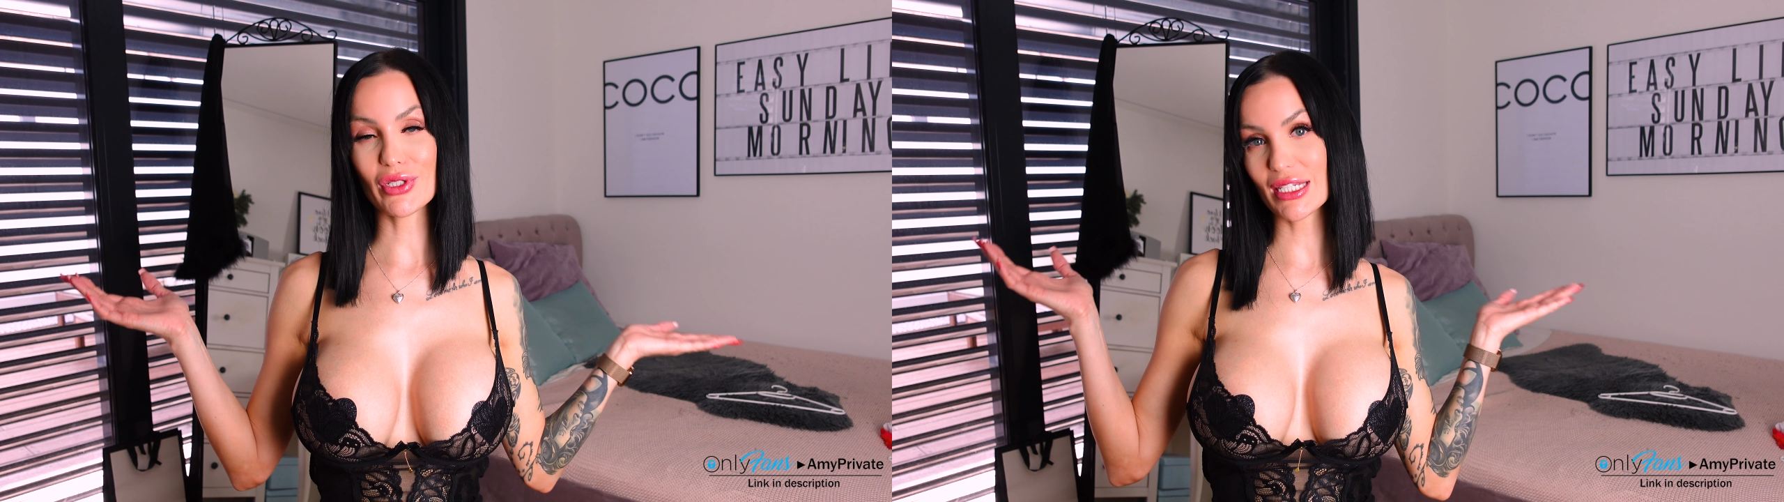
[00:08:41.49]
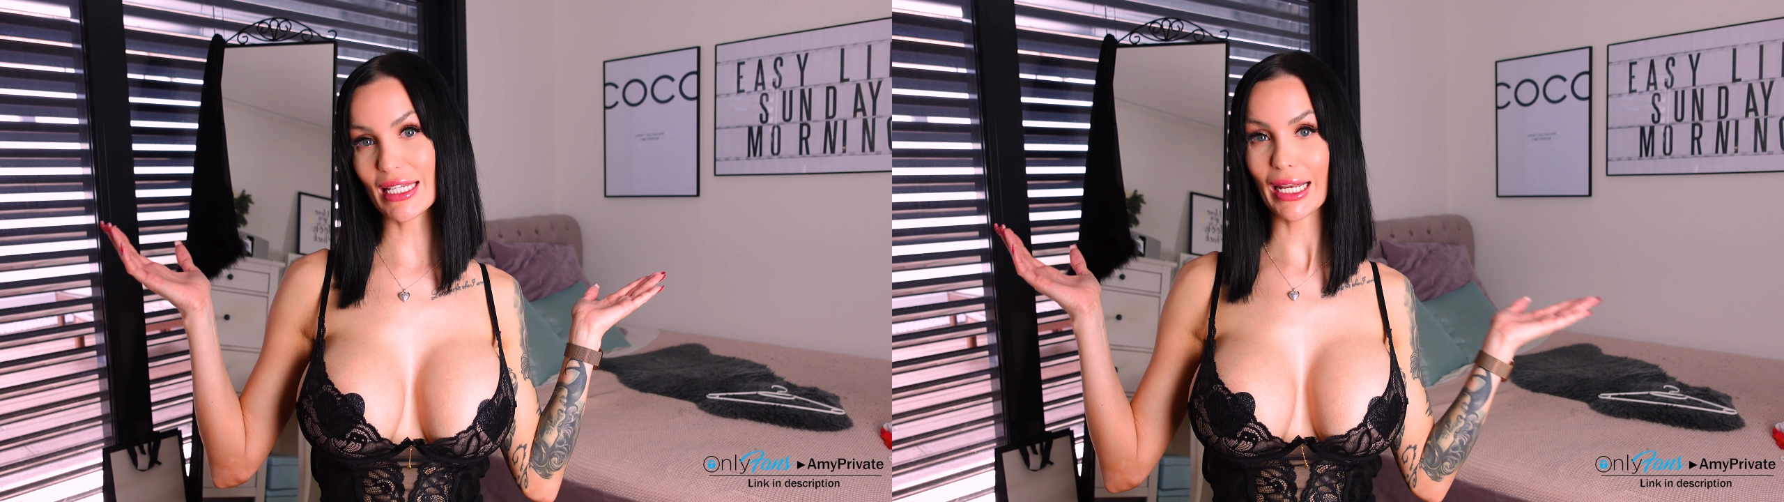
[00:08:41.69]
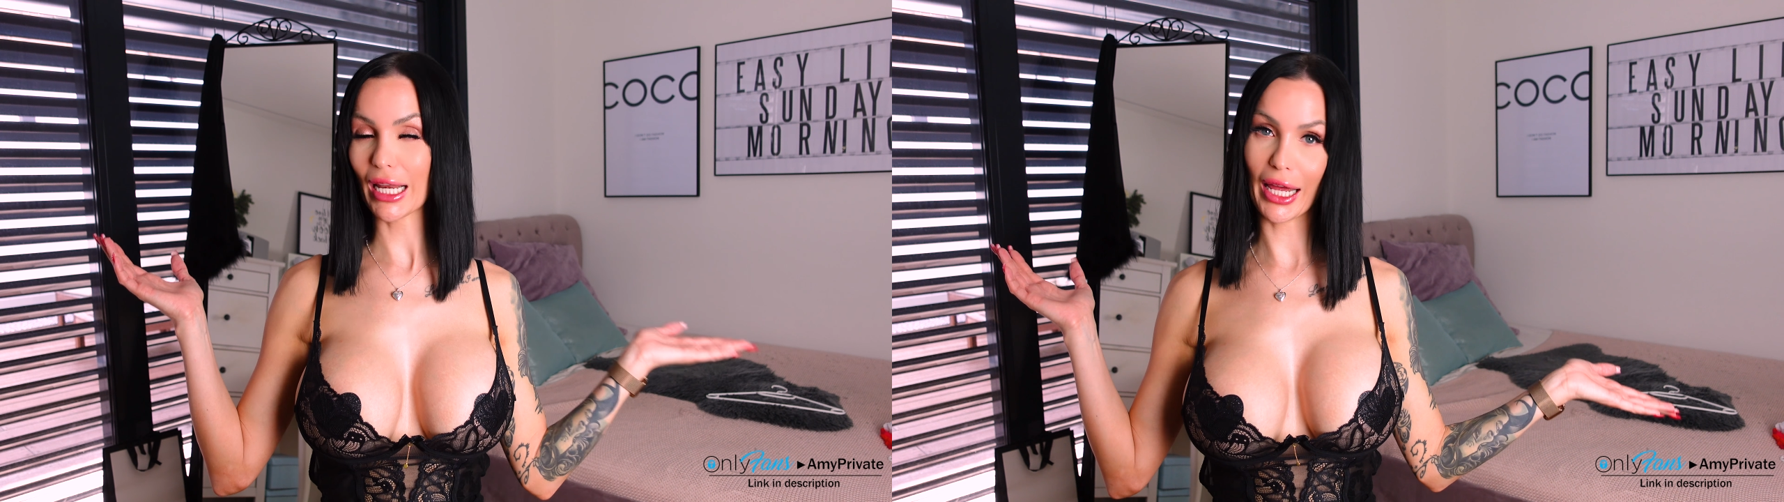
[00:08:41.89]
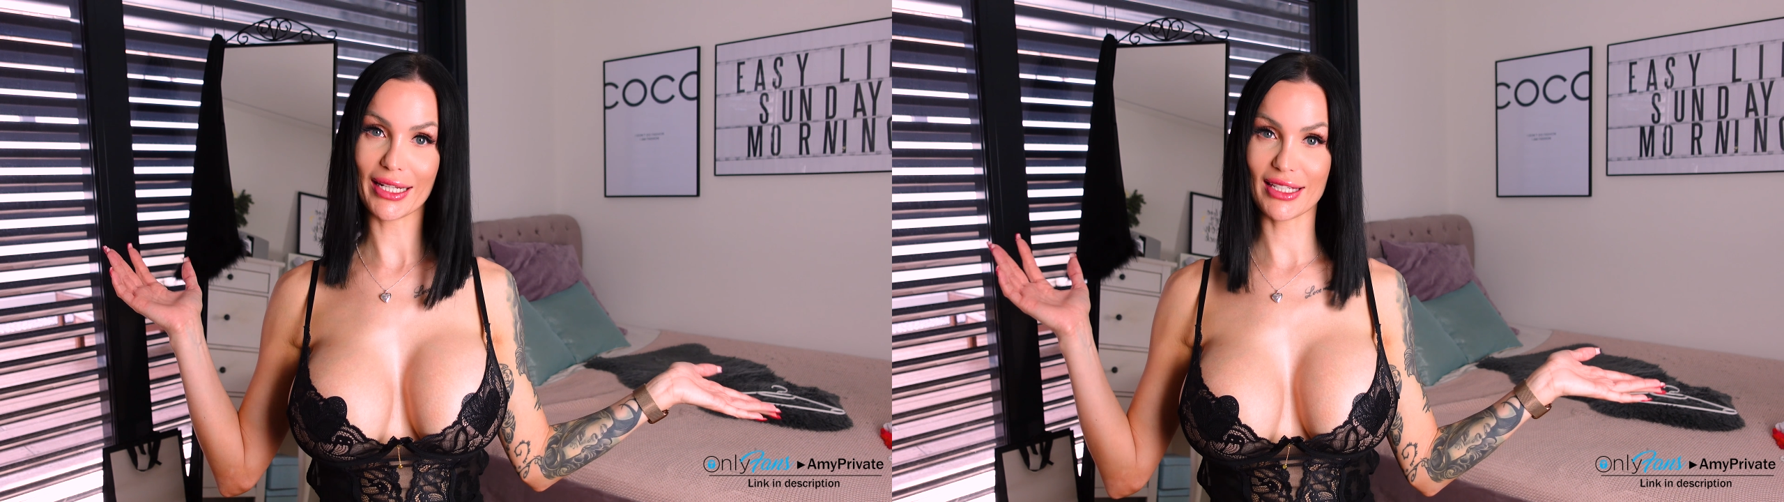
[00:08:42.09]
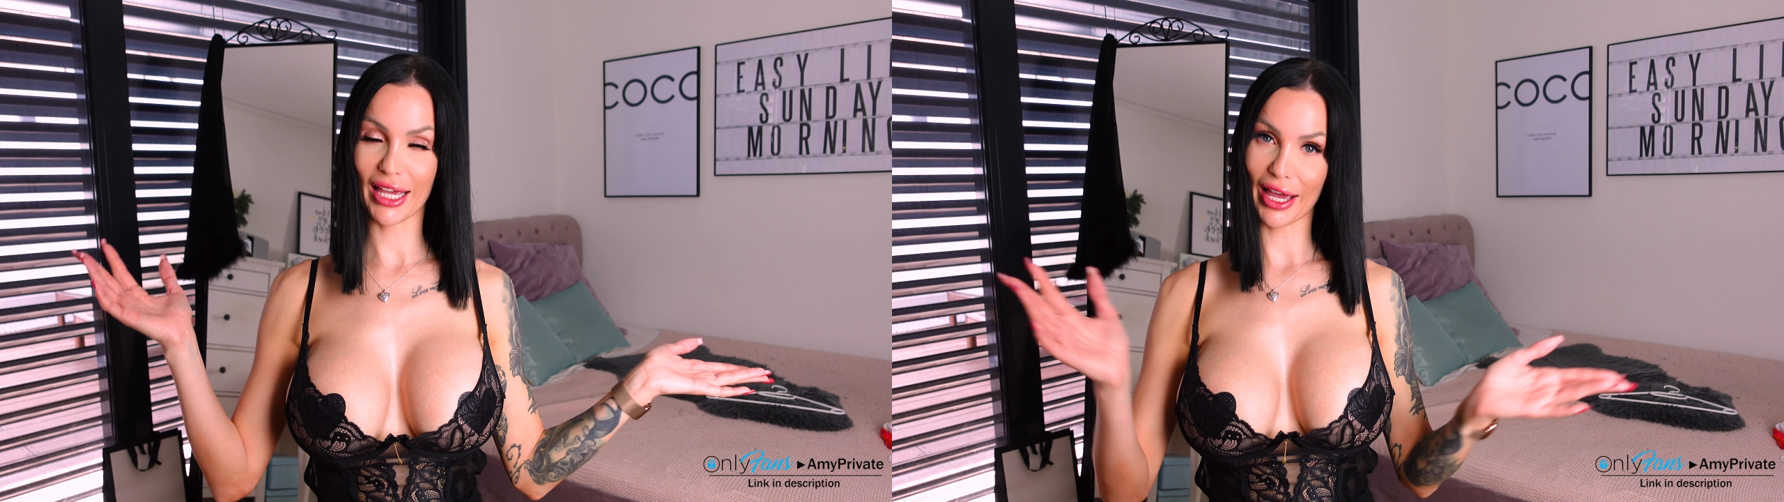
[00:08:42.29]
did
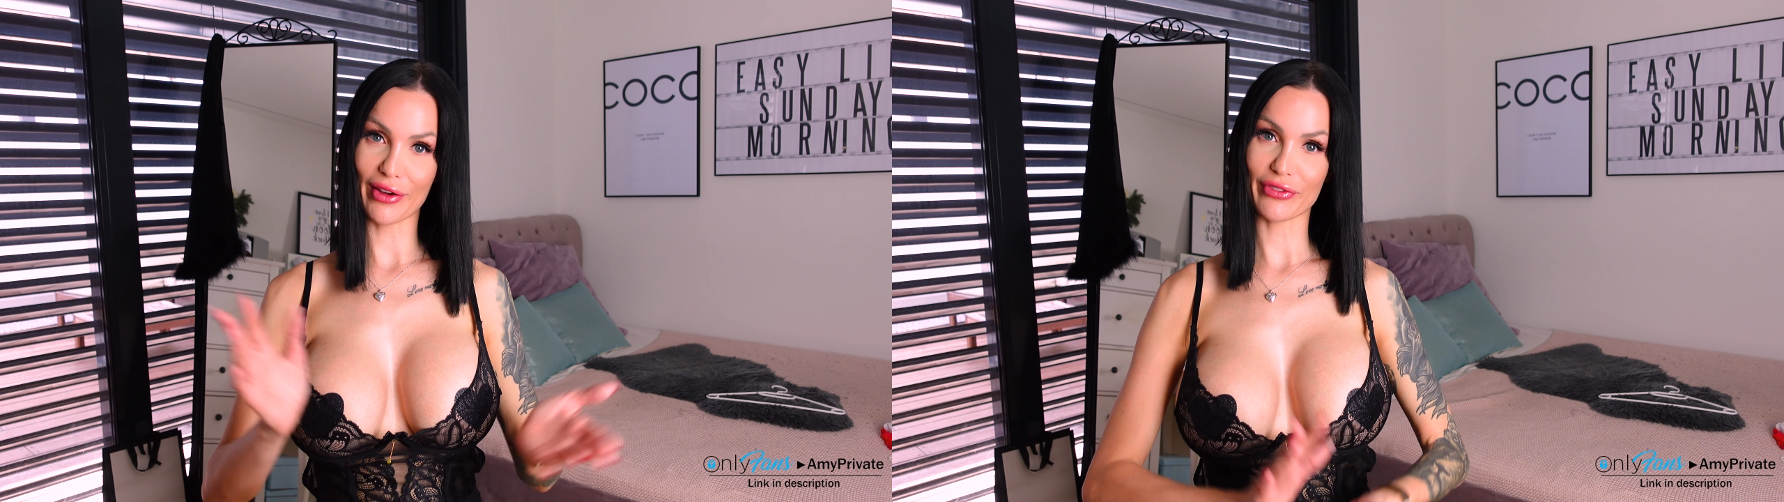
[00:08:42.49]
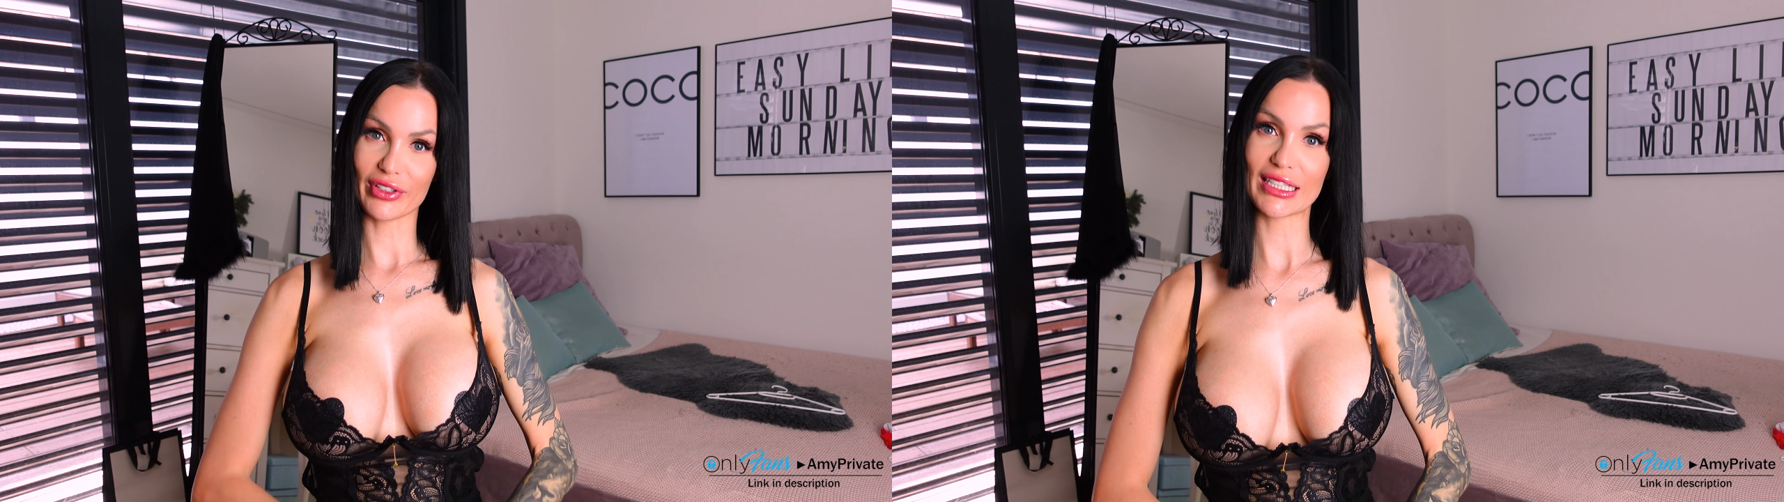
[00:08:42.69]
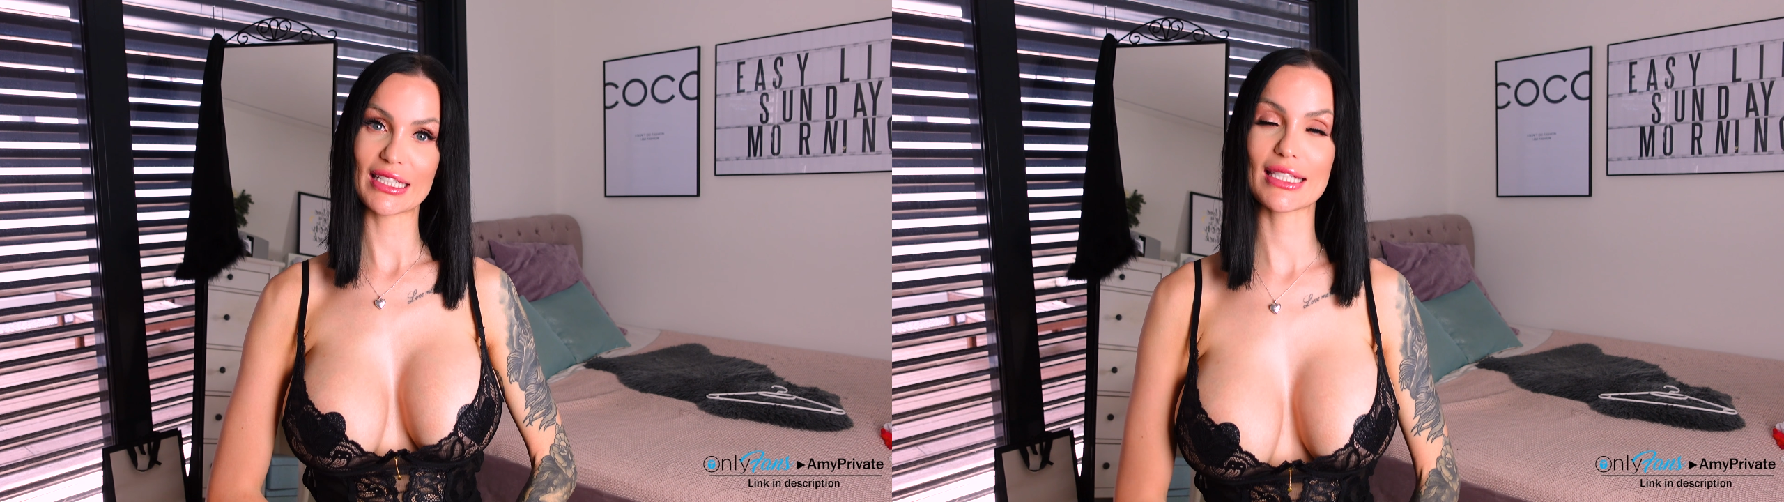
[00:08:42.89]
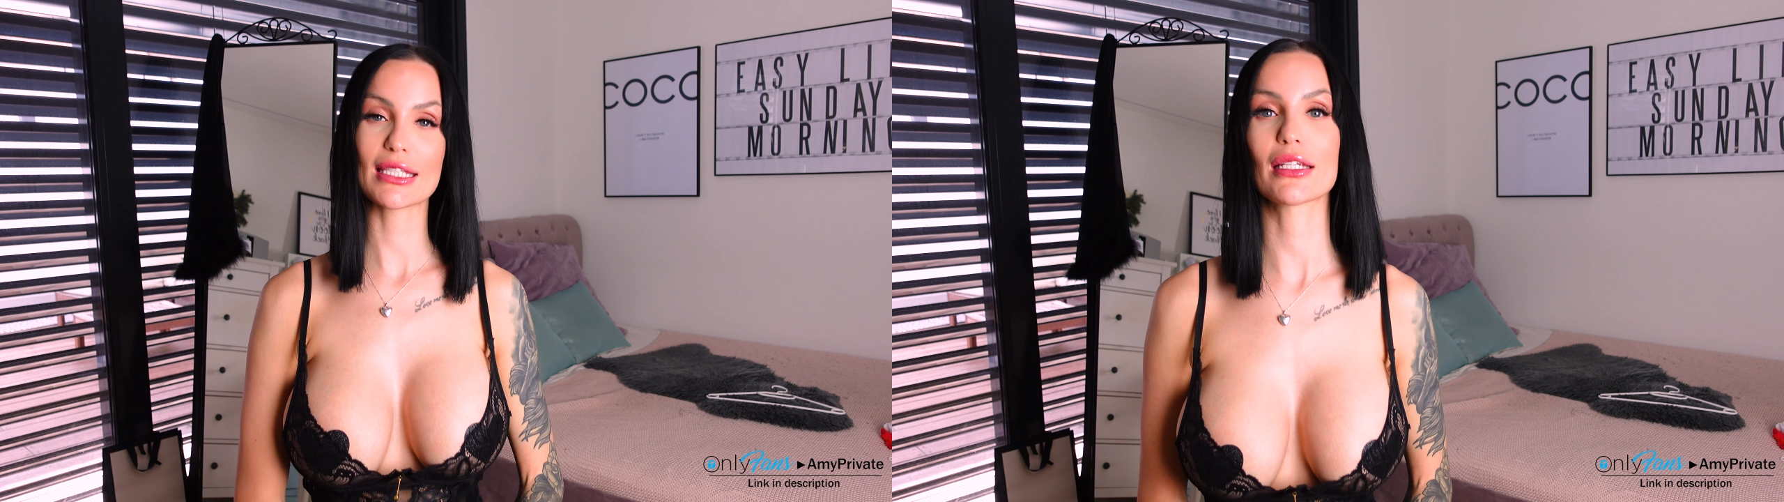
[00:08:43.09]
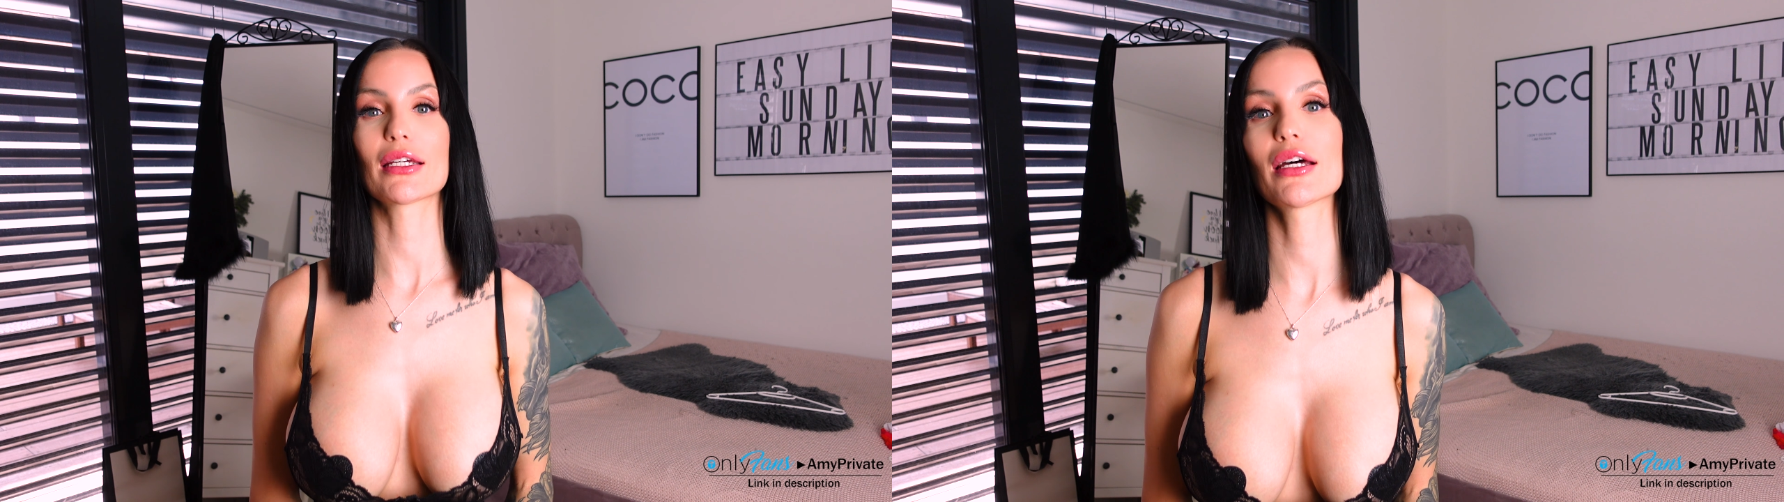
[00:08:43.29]
not have it
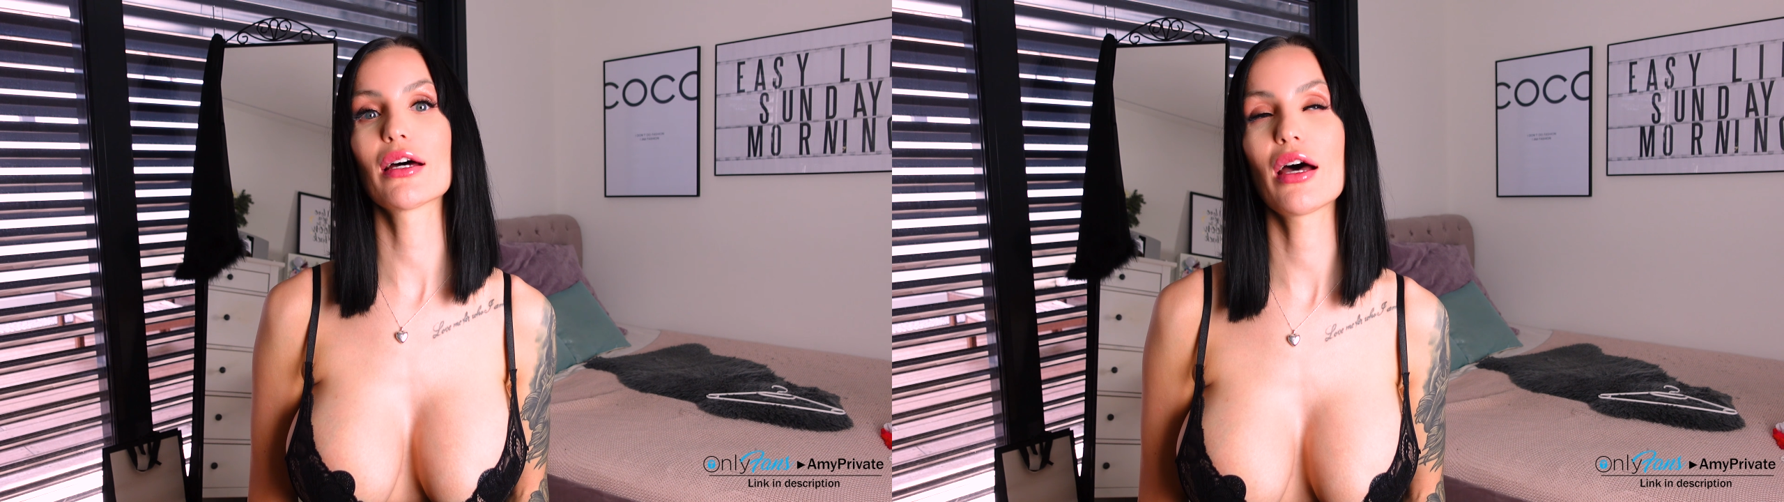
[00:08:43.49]
uh,